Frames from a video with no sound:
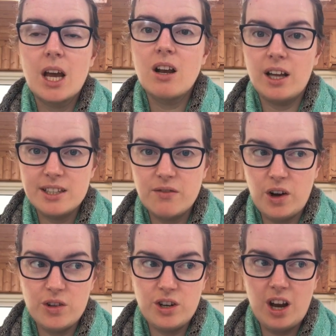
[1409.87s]
lots of
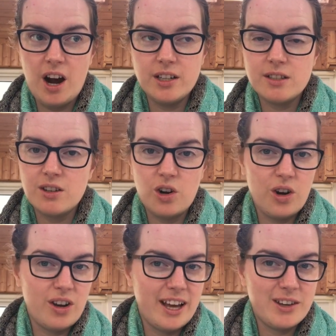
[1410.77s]
other yarns. They're
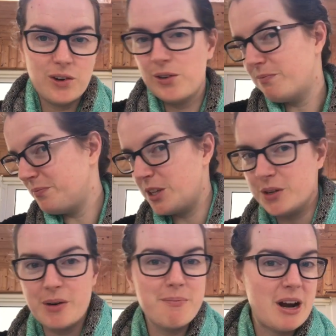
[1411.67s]
all like, you
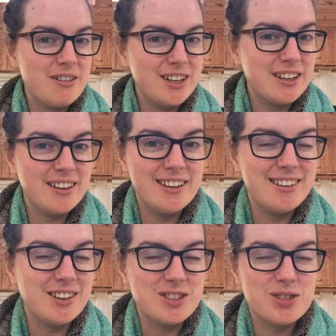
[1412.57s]
know,
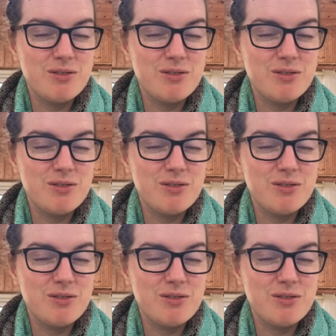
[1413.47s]
American. I